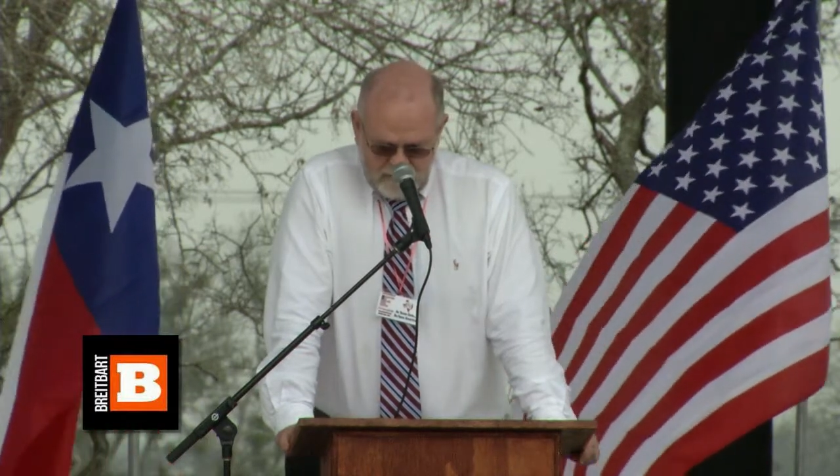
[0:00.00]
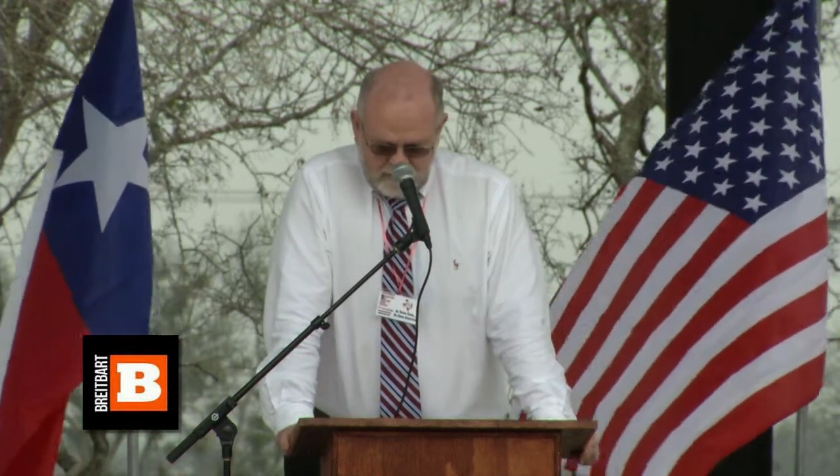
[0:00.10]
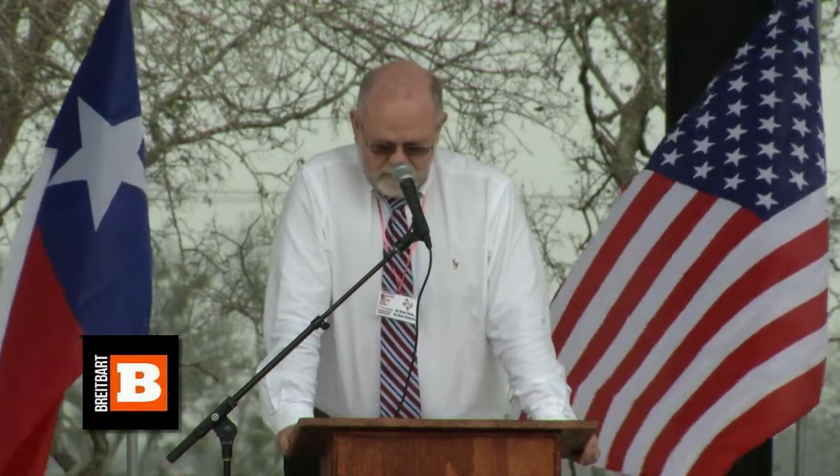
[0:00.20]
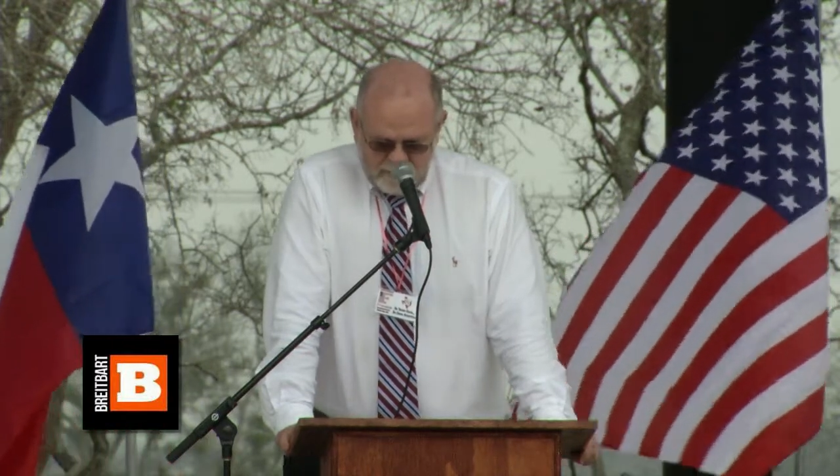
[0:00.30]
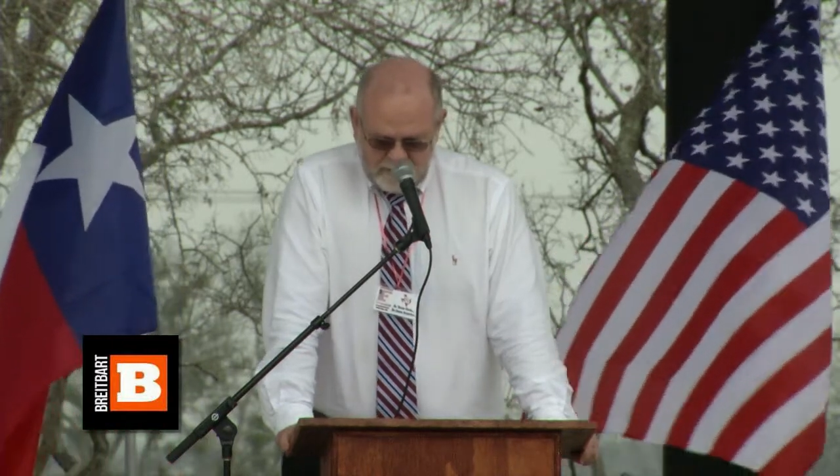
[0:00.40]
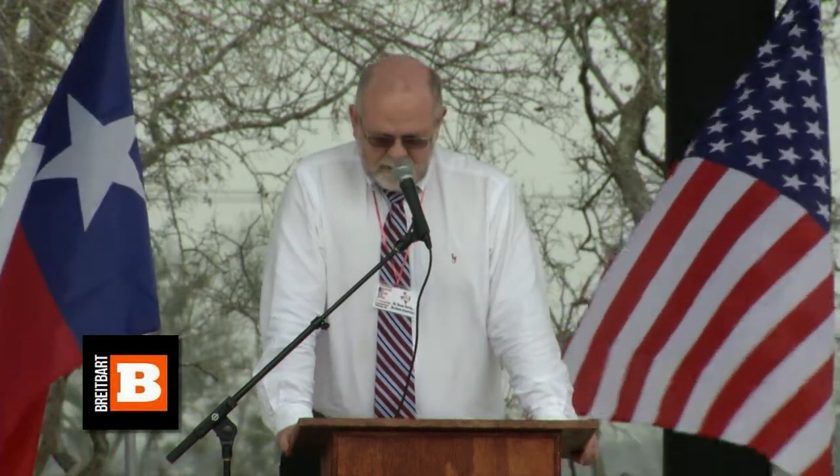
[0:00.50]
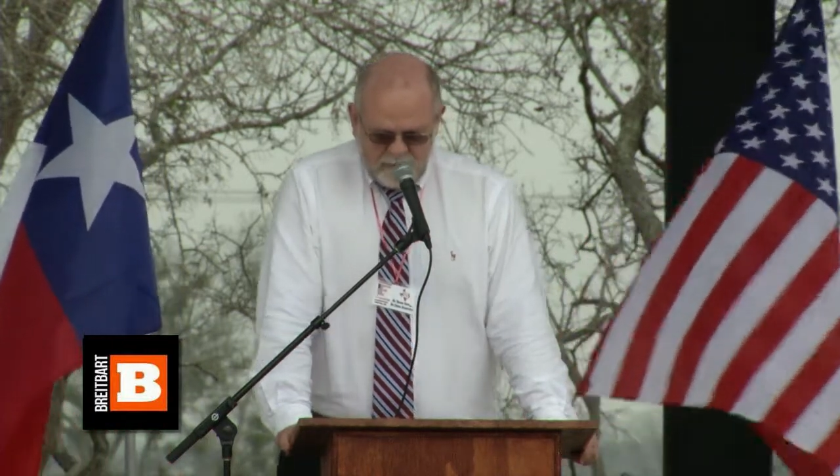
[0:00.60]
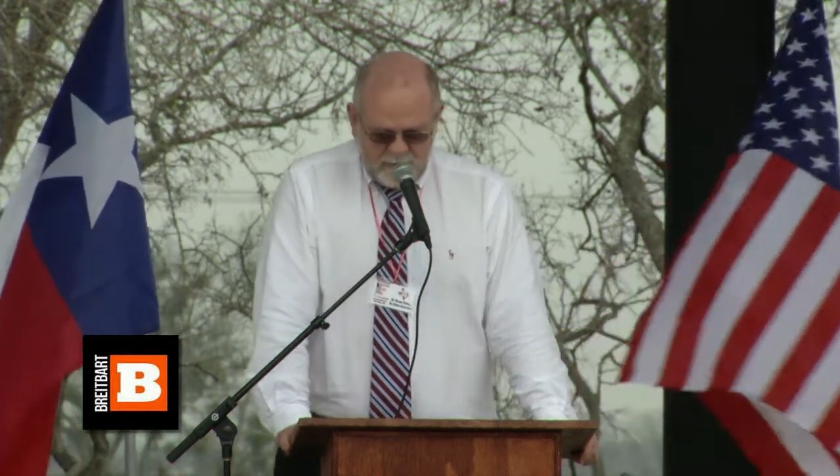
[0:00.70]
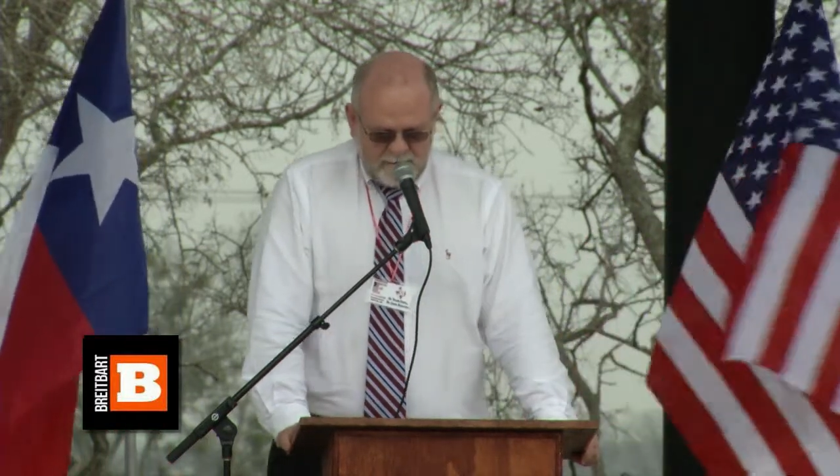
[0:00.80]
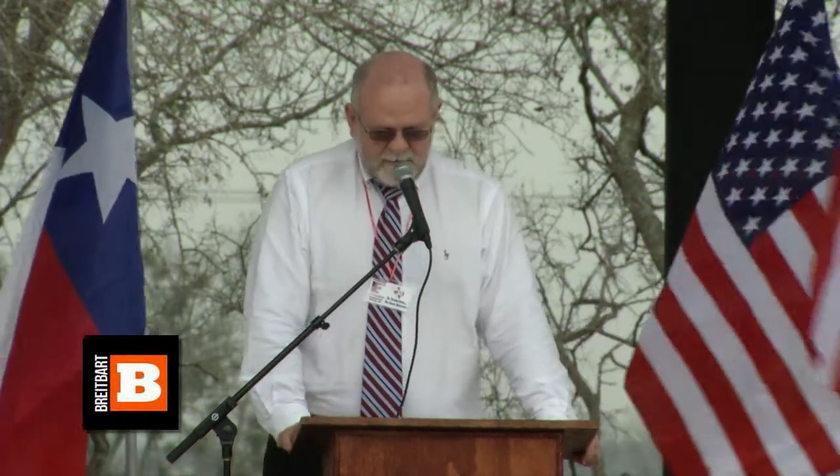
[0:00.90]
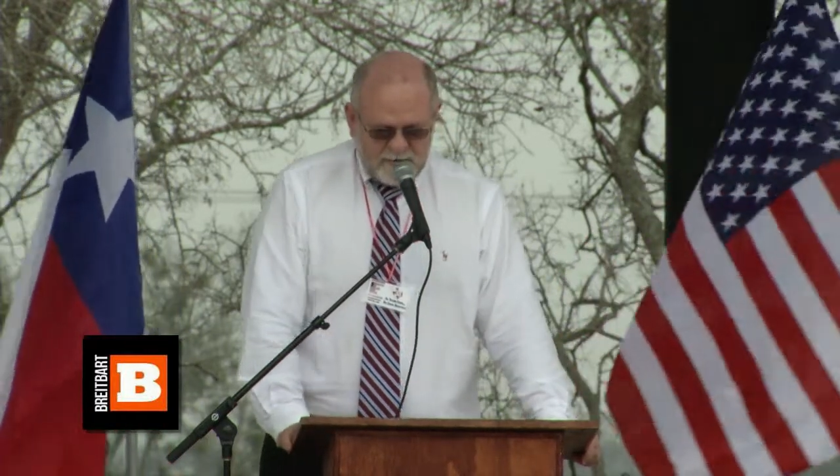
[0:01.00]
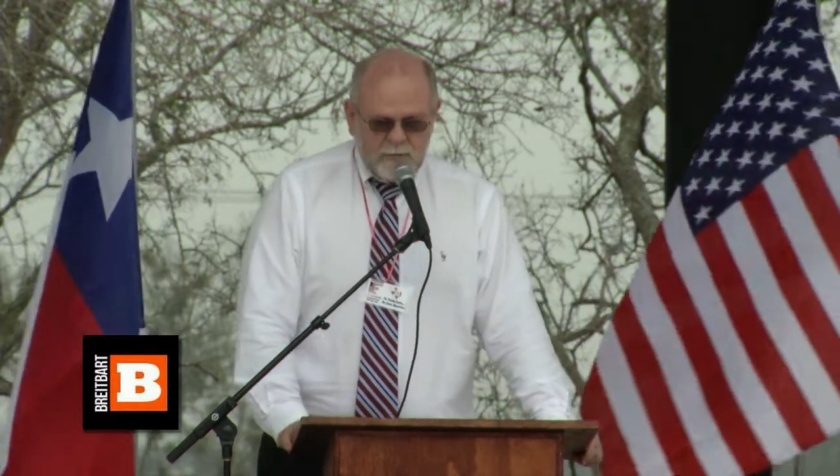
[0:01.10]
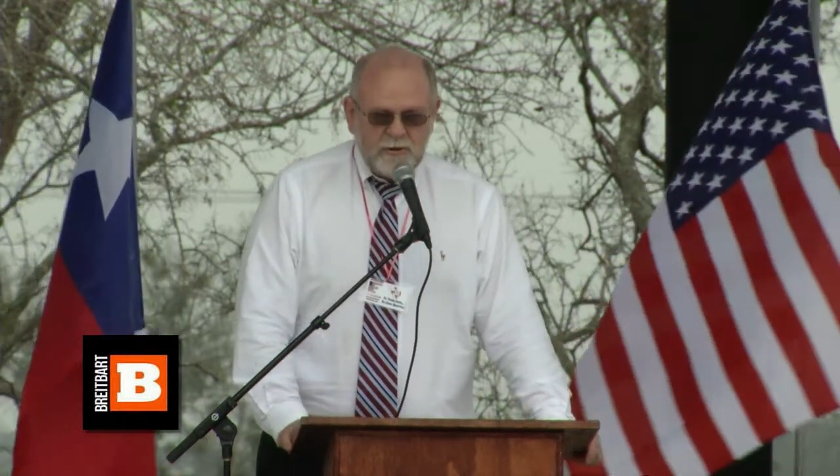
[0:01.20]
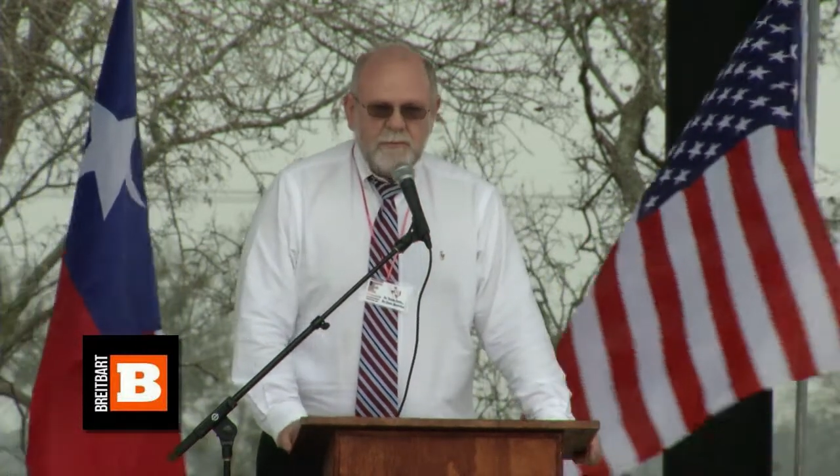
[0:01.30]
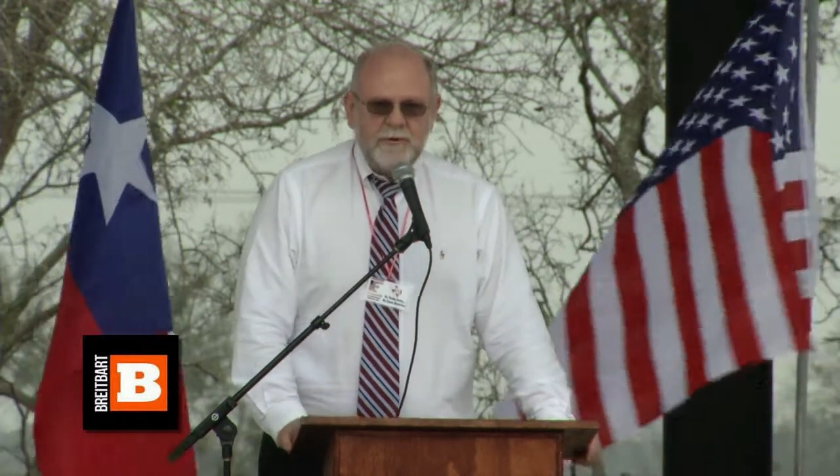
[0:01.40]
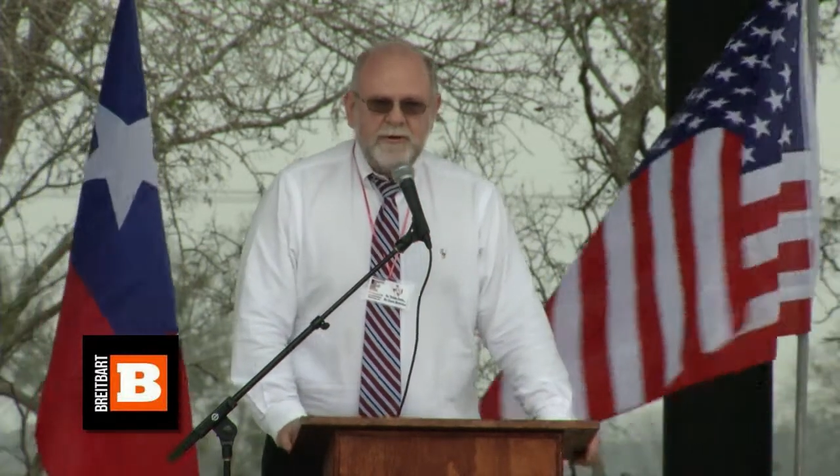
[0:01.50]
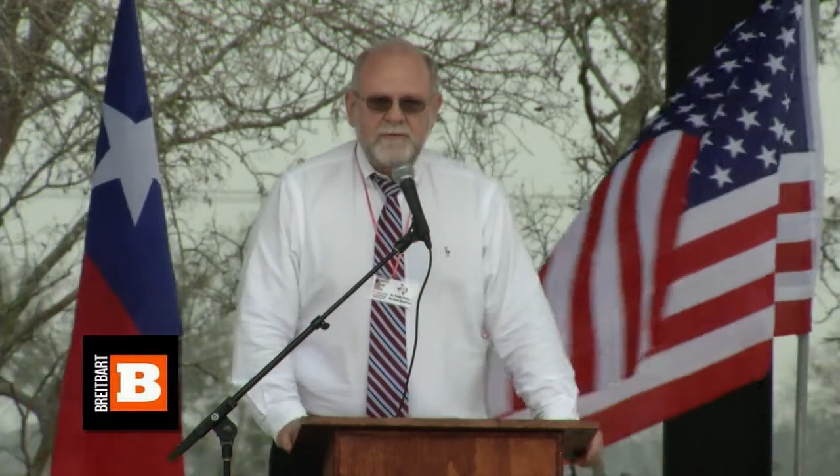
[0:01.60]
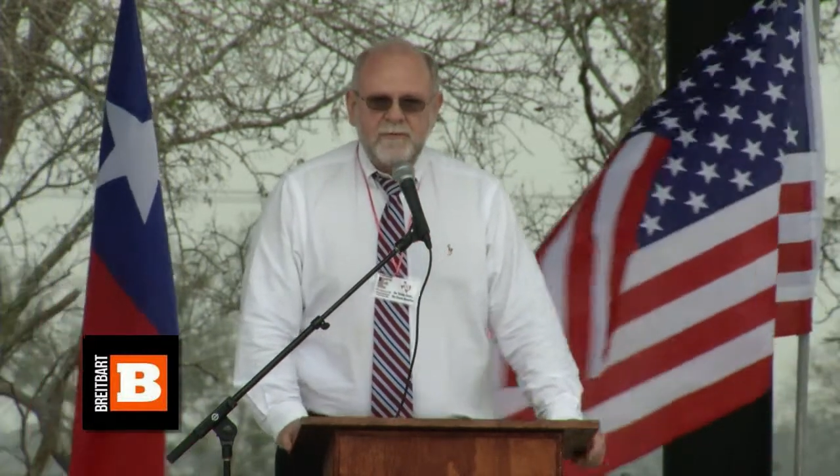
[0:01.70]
to protect our individual liberties